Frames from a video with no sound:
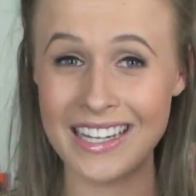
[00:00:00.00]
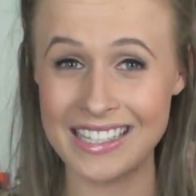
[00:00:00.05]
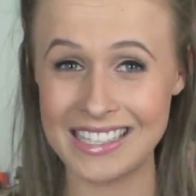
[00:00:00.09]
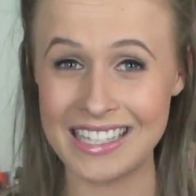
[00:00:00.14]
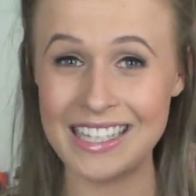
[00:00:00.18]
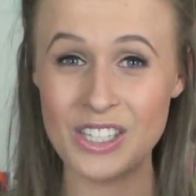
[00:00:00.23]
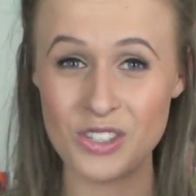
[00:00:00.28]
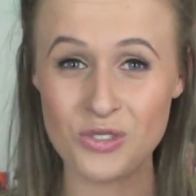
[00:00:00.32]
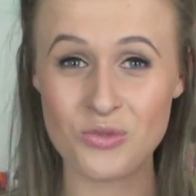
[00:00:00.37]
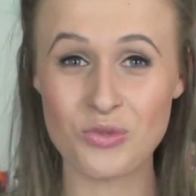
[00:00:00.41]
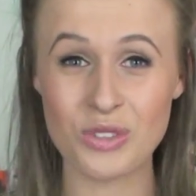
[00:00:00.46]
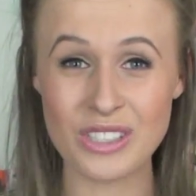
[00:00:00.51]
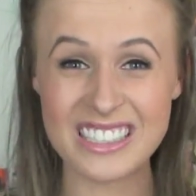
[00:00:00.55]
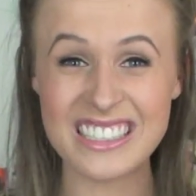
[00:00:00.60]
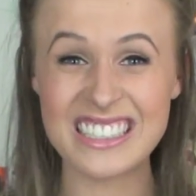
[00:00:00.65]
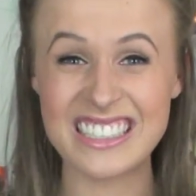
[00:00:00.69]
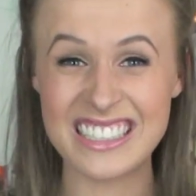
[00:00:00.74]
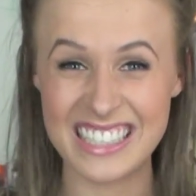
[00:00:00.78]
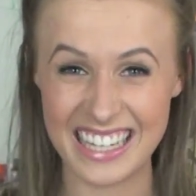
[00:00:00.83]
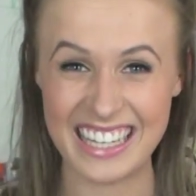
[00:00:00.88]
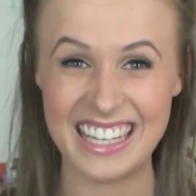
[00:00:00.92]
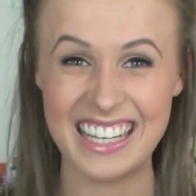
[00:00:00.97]
It is
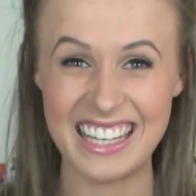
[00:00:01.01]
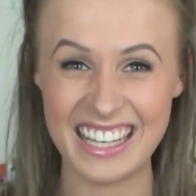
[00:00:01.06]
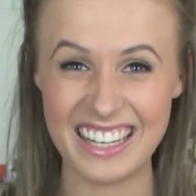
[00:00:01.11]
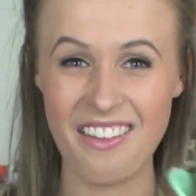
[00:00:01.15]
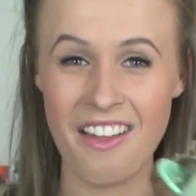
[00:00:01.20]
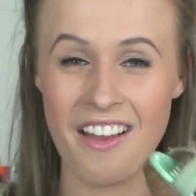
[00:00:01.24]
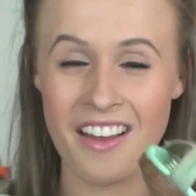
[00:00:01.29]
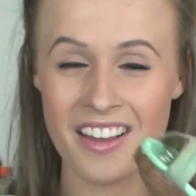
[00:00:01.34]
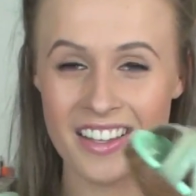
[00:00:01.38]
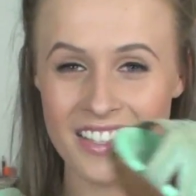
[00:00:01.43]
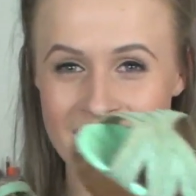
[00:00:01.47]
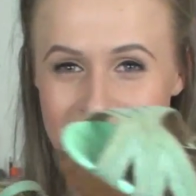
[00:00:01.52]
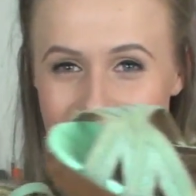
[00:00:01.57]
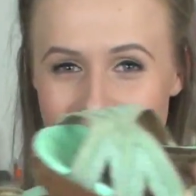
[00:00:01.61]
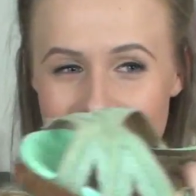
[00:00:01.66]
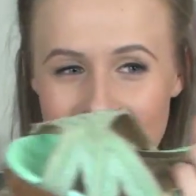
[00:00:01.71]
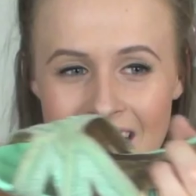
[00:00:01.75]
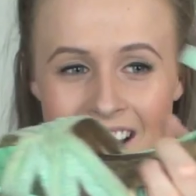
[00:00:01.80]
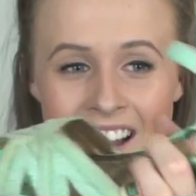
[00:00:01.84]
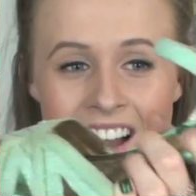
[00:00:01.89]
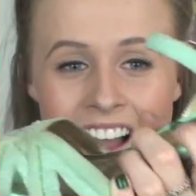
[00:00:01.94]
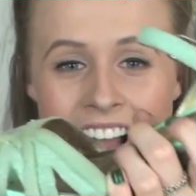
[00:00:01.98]
ridiculous.
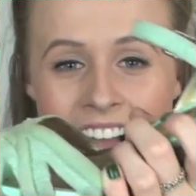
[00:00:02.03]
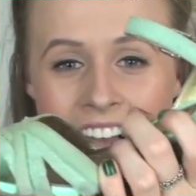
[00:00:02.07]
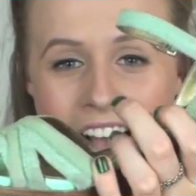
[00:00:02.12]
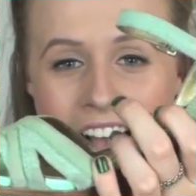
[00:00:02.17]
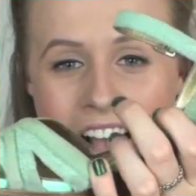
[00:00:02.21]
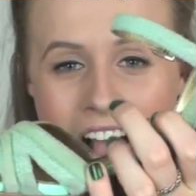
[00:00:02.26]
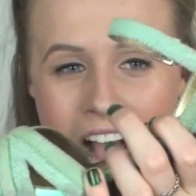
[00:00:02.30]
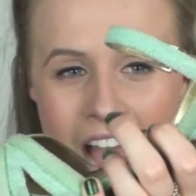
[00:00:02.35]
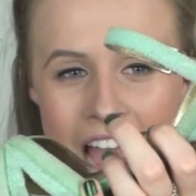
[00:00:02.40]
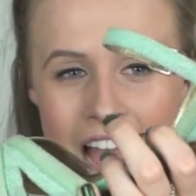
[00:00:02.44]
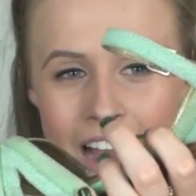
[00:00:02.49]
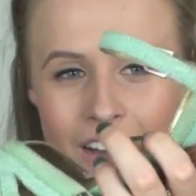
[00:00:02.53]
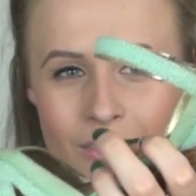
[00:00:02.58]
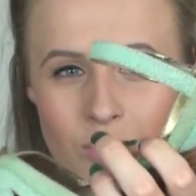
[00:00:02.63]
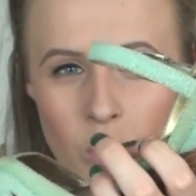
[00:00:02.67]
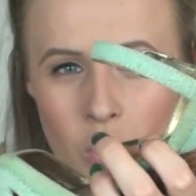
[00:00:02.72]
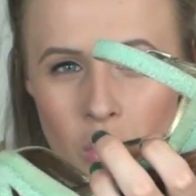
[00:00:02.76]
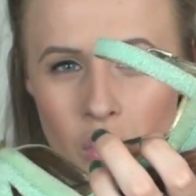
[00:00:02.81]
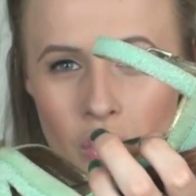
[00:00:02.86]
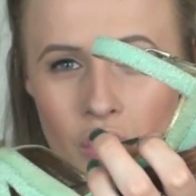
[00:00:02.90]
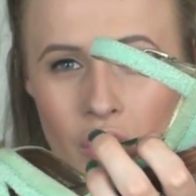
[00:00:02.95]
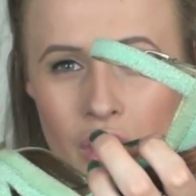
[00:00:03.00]
Like, I have
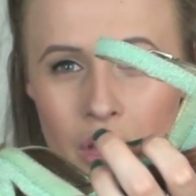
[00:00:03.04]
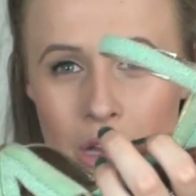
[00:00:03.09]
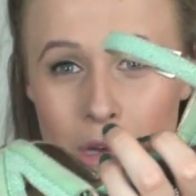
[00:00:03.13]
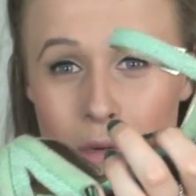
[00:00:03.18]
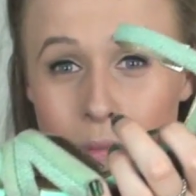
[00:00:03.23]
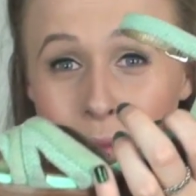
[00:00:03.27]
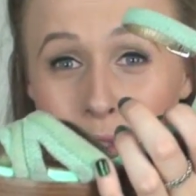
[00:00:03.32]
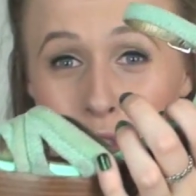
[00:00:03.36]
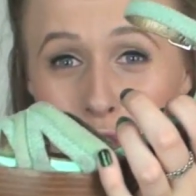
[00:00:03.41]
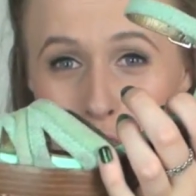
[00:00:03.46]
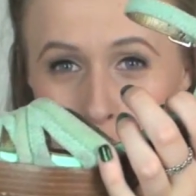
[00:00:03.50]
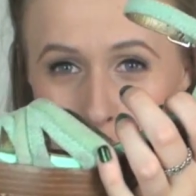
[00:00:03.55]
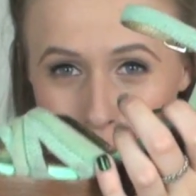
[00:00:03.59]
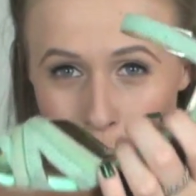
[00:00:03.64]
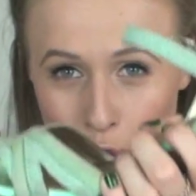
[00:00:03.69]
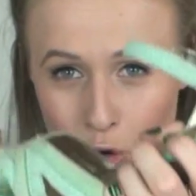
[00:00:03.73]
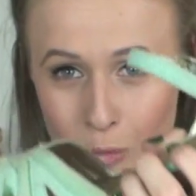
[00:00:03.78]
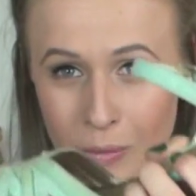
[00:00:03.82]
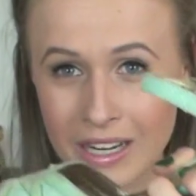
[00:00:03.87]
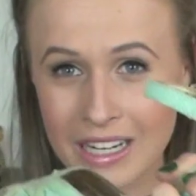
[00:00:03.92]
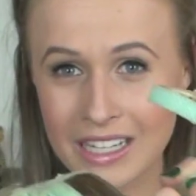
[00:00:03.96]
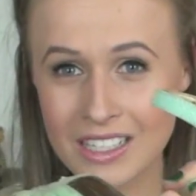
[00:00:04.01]
worn them
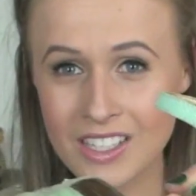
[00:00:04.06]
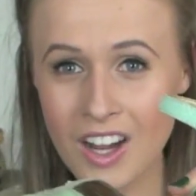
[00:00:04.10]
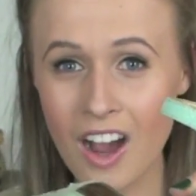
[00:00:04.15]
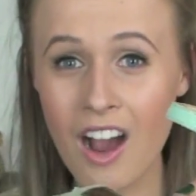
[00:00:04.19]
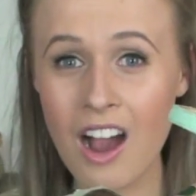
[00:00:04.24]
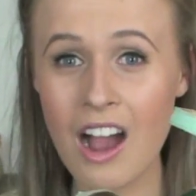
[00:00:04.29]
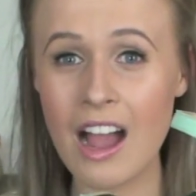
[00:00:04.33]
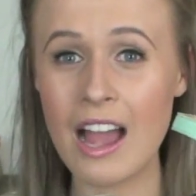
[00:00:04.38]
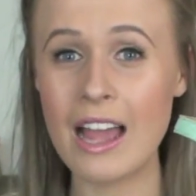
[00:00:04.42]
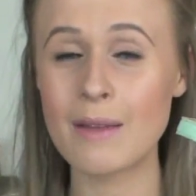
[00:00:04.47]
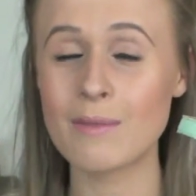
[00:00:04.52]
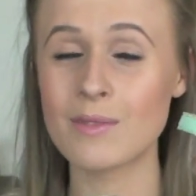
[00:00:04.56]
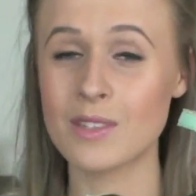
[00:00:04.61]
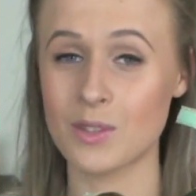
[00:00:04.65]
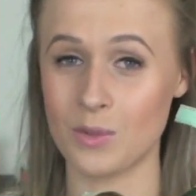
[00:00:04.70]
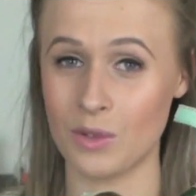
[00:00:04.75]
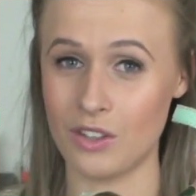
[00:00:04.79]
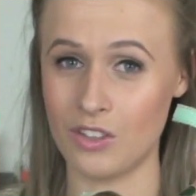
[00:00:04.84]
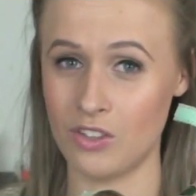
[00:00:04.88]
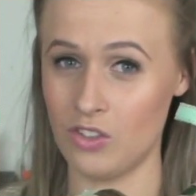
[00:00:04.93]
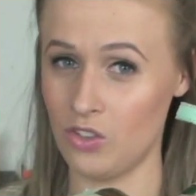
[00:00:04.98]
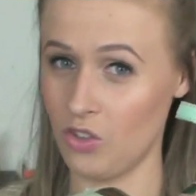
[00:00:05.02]
so many times
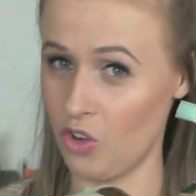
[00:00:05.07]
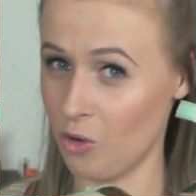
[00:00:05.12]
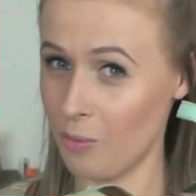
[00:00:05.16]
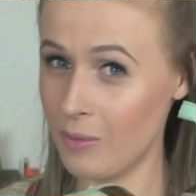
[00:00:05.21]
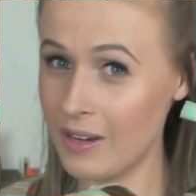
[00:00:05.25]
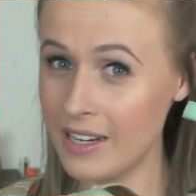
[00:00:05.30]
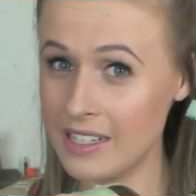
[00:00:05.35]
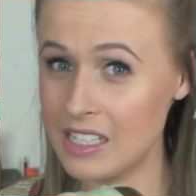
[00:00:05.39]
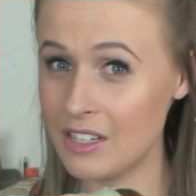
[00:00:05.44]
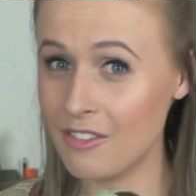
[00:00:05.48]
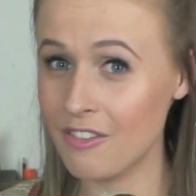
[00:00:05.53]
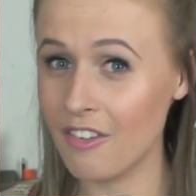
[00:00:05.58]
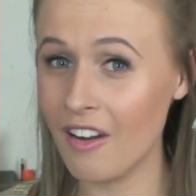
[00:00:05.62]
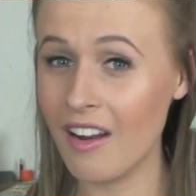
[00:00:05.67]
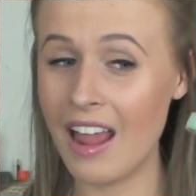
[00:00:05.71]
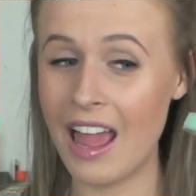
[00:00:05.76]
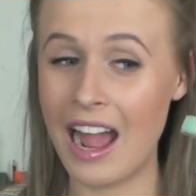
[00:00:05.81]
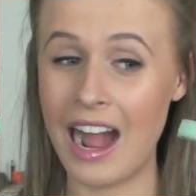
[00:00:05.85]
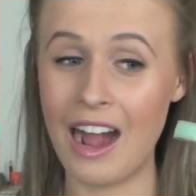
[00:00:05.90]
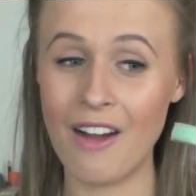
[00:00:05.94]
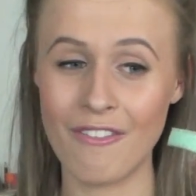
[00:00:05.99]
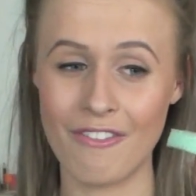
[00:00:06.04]
with so many
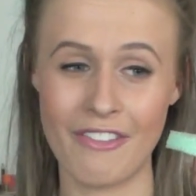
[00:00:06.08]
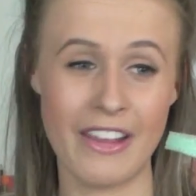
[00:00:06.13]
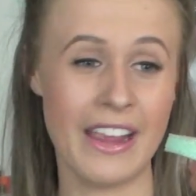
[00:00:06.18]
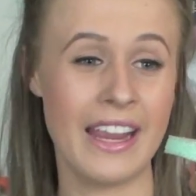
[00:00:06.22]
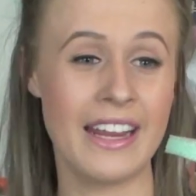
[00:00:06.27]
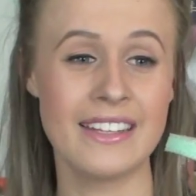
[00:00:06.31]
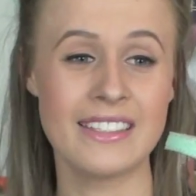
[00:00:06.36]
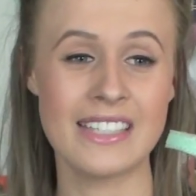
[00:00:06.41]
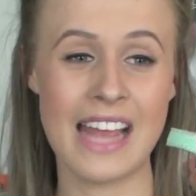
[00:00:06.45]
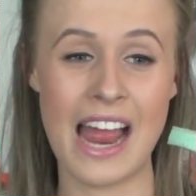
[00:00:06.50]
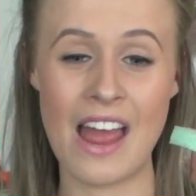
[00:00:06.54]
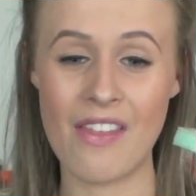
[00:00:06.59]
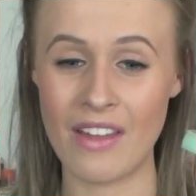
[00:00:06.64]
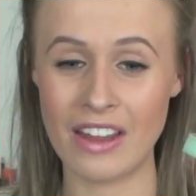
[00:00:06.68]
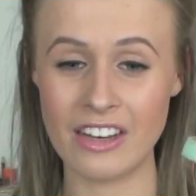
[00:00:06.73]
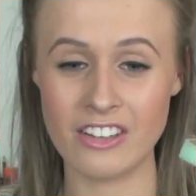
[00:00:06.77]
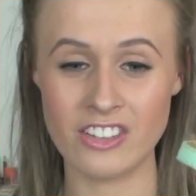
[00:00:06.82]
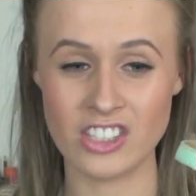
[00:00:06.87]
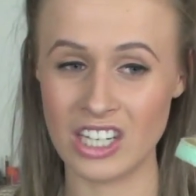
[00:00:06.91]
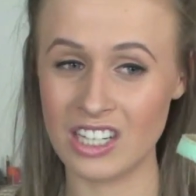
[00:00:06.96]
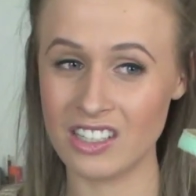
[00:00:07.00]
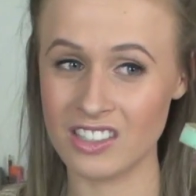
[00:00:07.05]
different outfits and
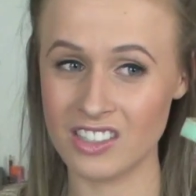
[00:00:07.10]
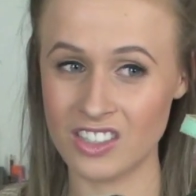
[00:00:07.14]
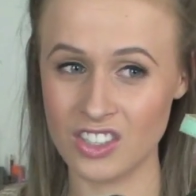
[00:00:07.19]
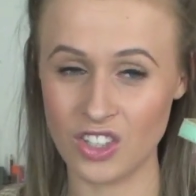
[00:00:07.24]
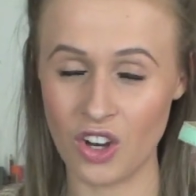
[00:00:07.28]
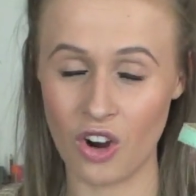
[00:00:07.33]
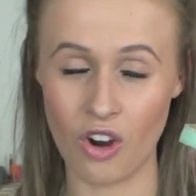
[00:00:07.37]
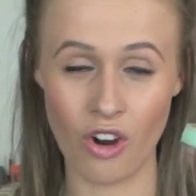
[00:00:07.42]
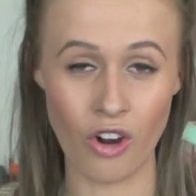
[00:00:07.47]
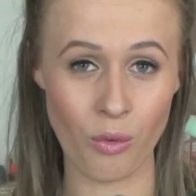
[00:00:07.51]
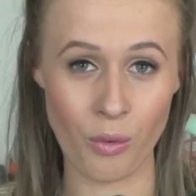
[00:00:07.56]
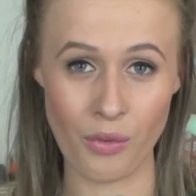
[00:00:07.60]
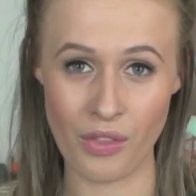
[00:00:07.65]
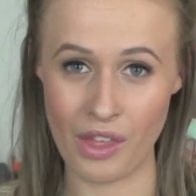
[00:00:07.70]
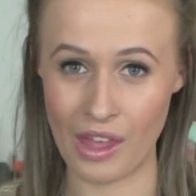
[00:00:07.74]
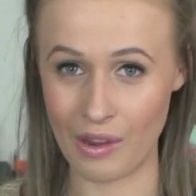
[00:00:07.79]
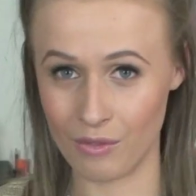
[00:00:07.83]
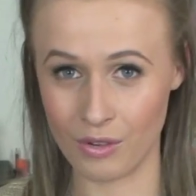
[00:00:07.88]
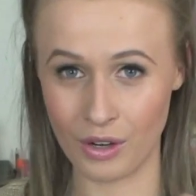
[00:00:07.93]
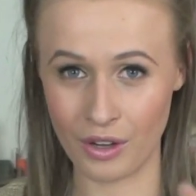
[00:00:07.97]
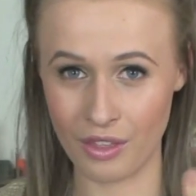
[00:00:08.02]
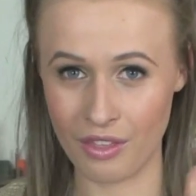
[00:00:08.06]
they just go with
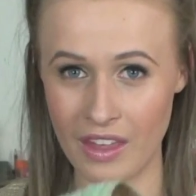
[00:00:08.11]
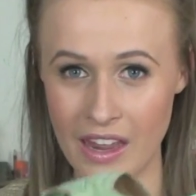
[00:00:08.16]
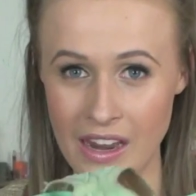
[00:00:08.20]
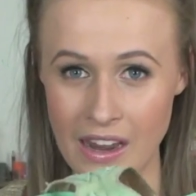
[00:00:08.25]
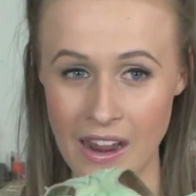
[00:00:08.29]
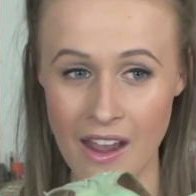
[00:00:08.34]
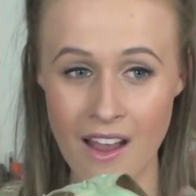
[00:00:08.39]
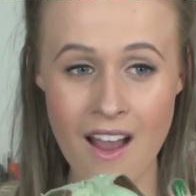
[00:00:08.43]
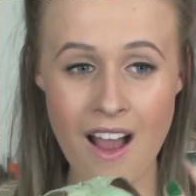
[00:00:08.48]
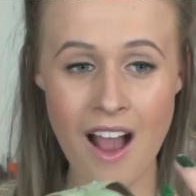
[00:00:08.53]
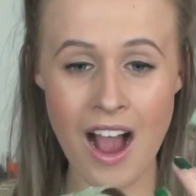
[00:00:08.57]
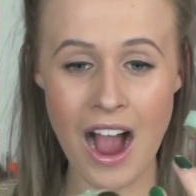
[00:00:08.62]
everything.